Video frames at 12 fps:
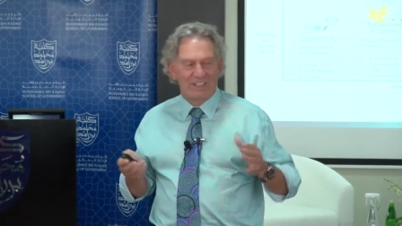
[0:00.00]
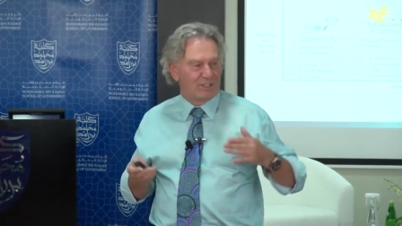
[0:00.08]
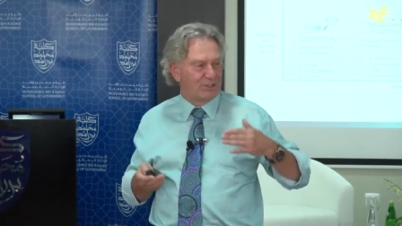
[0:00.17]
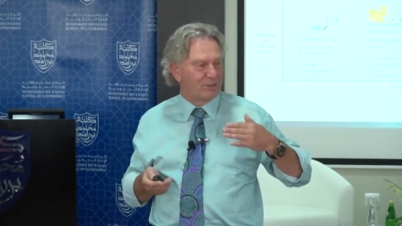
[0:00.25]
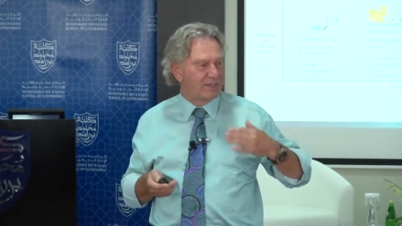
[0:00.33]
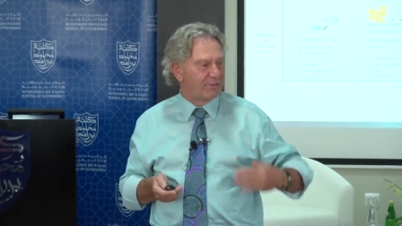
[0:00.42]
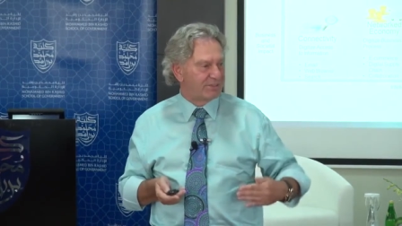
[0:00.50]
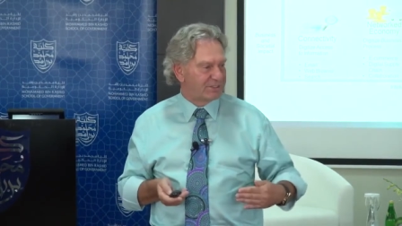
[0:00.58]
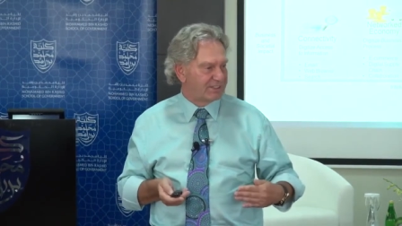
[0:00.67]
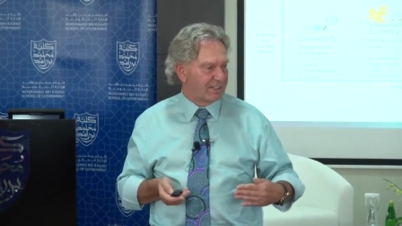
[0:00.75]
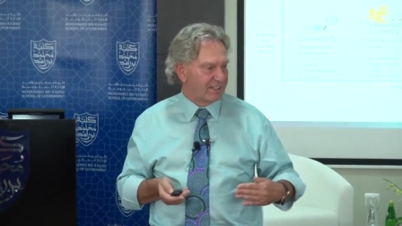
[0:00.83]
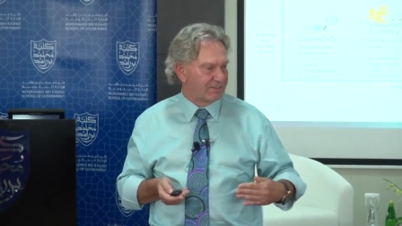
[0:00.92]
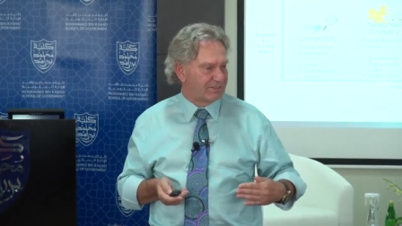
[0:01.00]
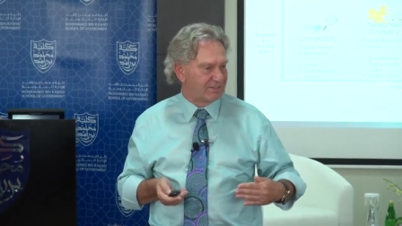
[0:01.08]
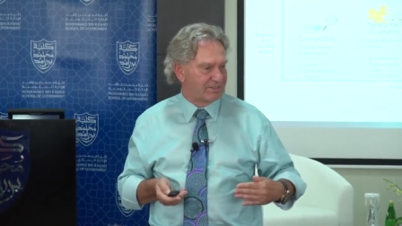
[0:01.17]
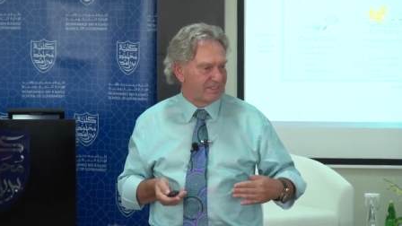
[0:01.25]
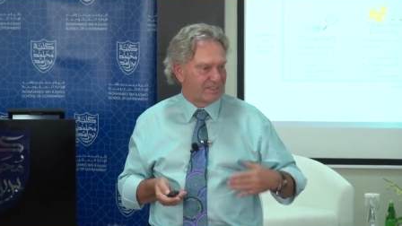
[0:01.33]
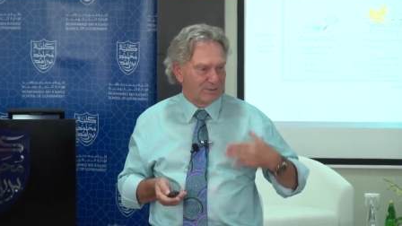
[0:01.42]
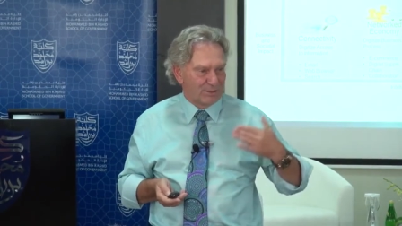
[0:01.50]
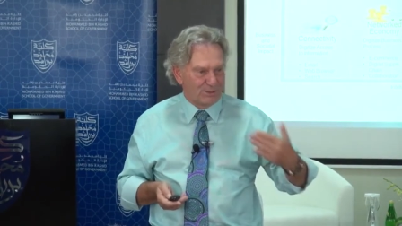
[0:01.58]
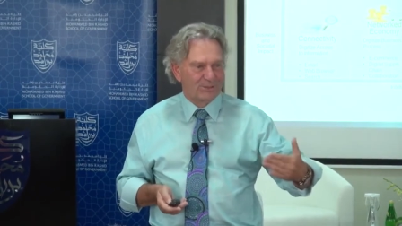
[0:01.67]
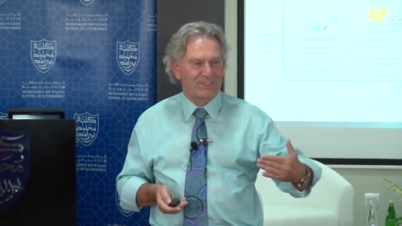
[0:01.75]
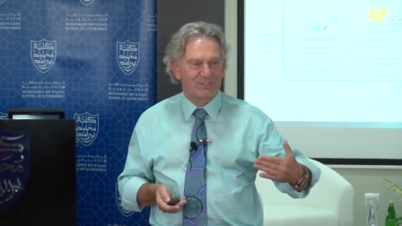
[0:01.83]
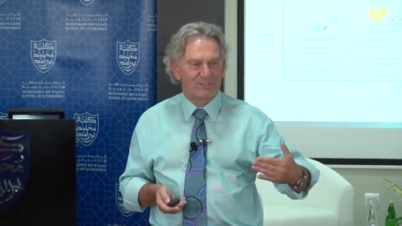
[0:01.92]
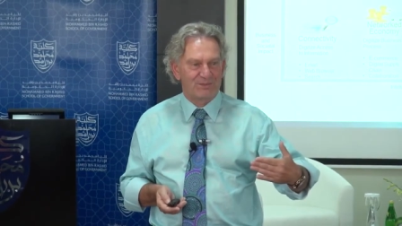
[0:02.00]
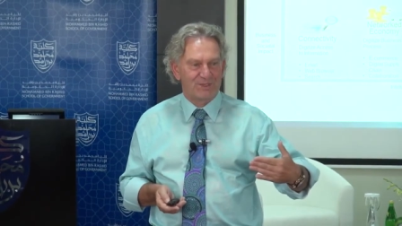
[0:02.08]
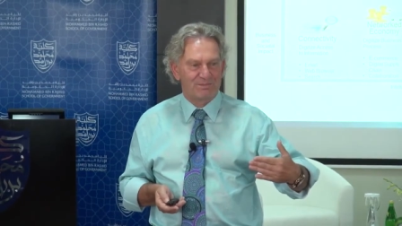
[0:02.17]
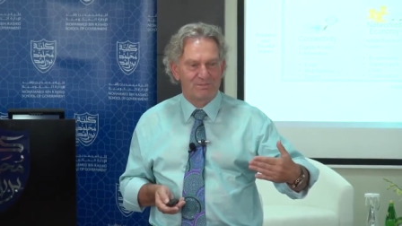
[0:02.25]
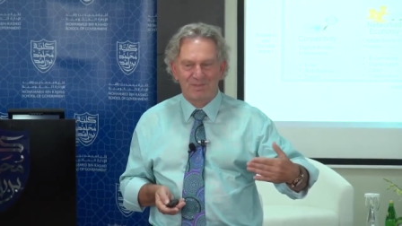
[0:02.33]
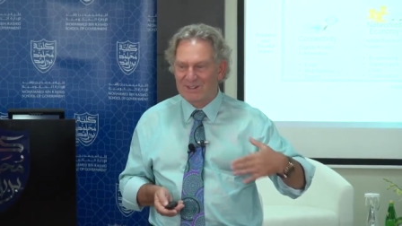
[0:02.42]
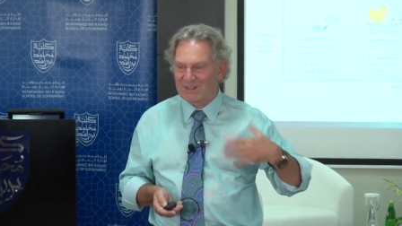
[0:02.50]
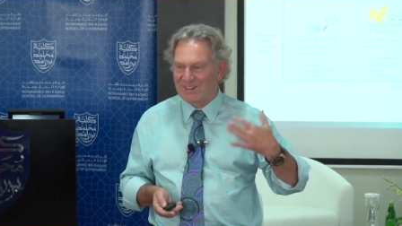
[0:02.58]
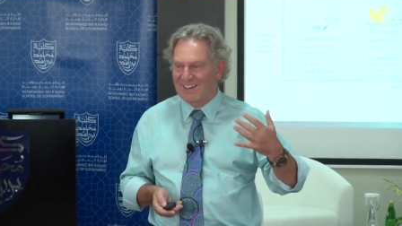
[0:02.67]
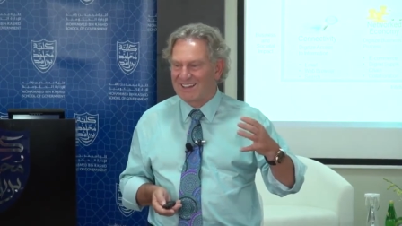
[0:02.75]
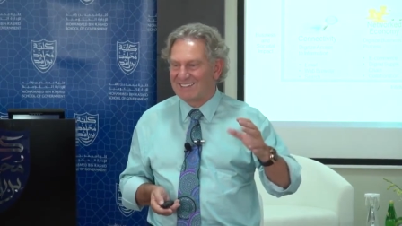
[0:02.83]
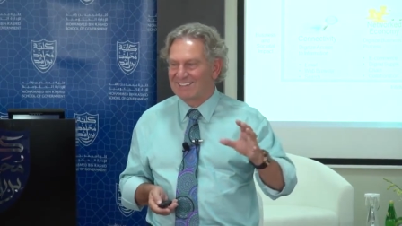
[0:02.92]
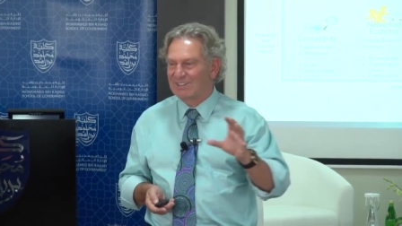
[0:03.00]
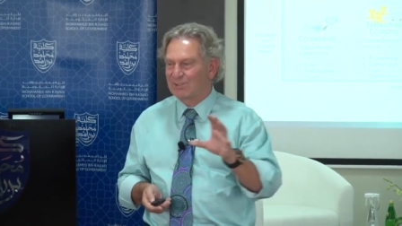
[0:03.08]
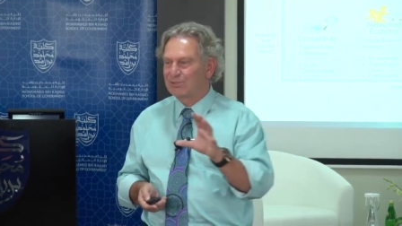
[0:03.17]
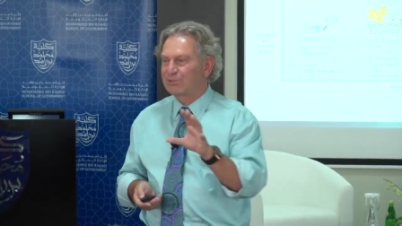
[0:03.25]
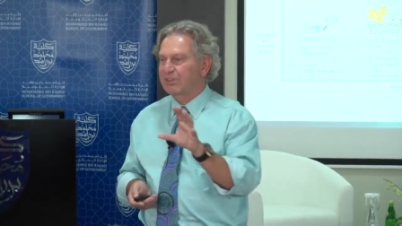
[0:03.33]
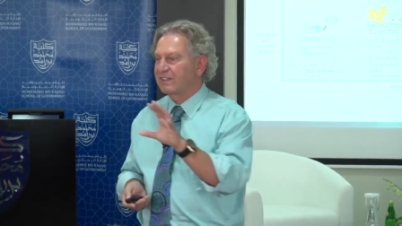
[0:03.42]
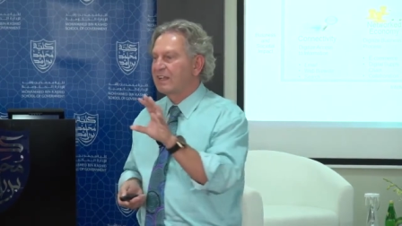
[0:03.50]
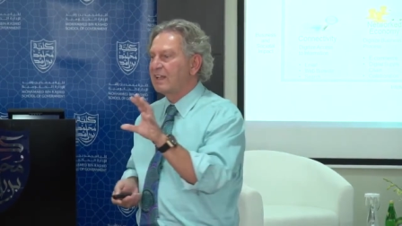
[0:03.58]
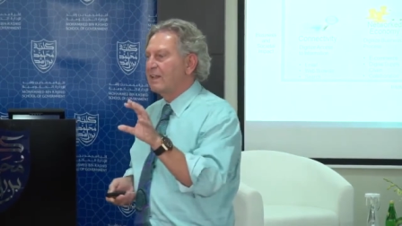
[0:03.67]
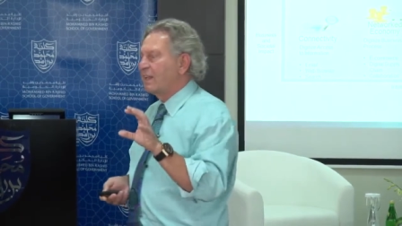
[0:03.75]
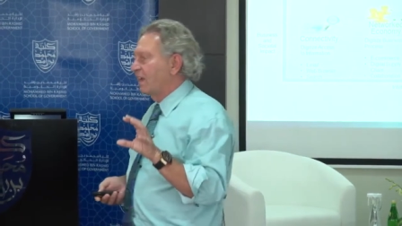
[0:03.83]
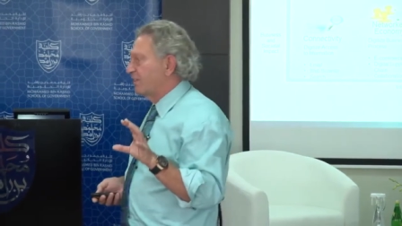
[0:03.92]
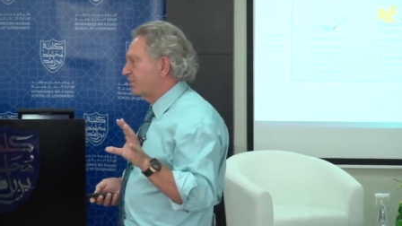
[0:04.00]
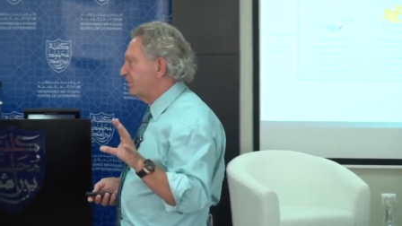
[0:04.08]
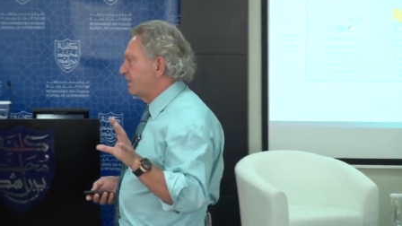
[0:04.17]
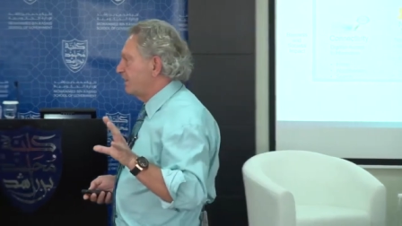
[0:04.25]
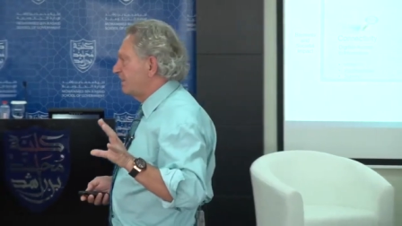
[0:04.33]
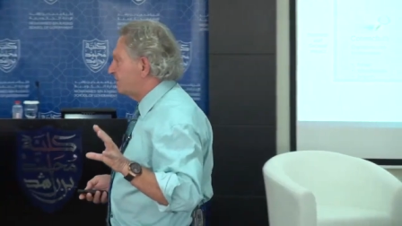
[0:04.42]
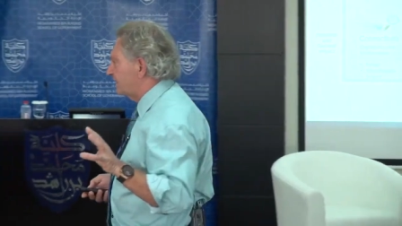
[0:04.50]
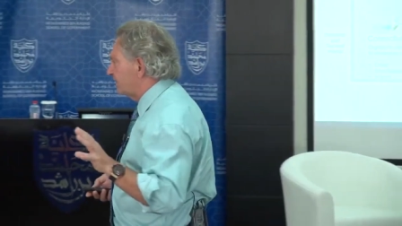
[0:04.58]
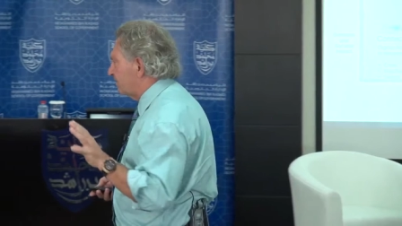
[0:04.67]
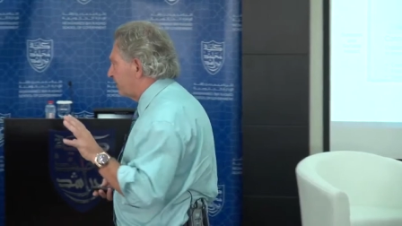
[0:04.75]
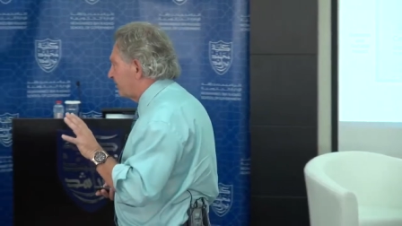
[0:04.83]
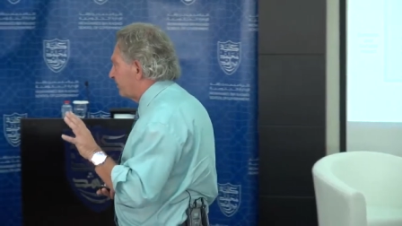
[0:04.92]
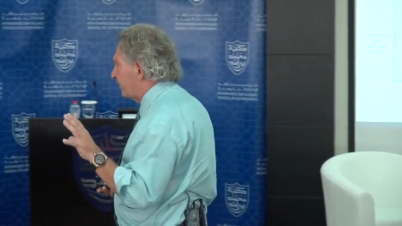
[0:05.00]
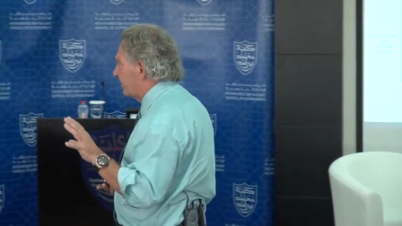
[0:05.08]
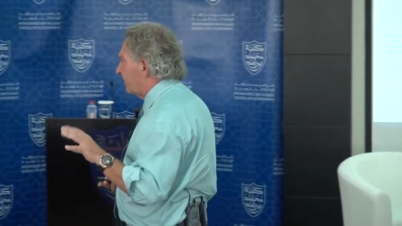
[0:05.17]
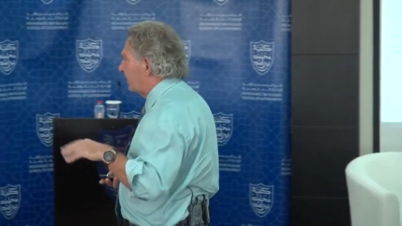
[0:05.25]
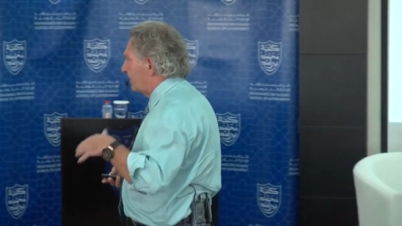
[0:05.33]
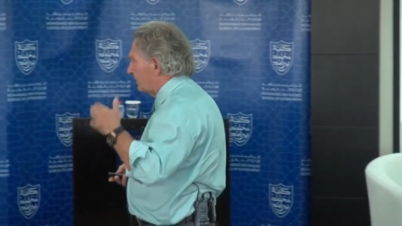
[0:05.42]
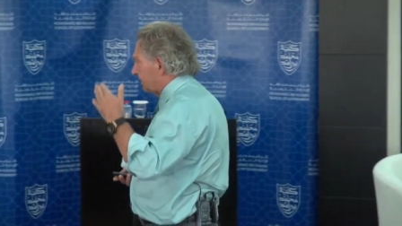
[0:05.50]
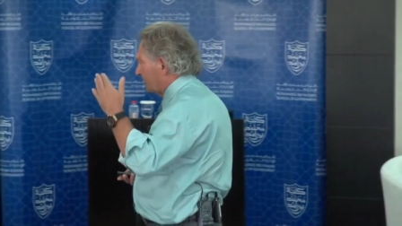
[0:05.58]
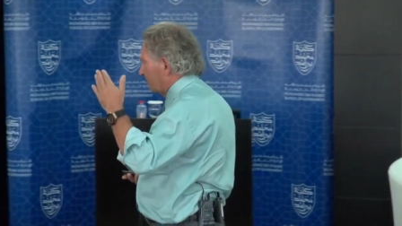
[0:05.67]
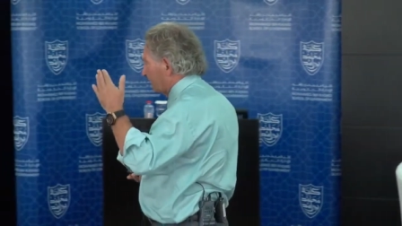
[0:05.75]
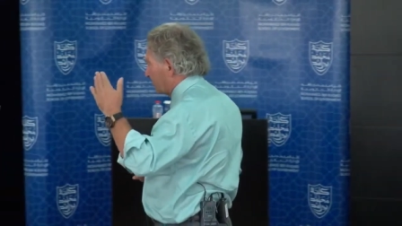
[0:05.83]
You're never safe. You always have to be paranoid and look for it. And so the Internet of Everything is the